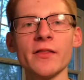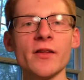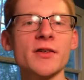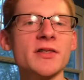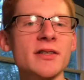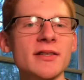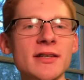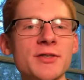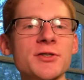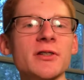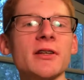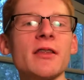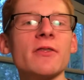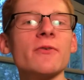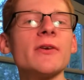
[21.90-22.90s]
There's
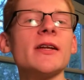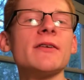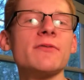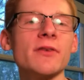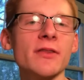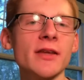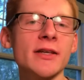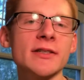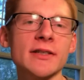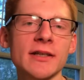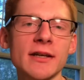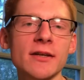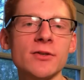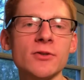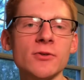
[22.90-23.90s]
essentially three different things I
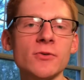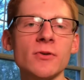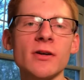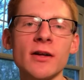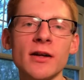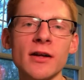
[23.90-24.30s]
need to do.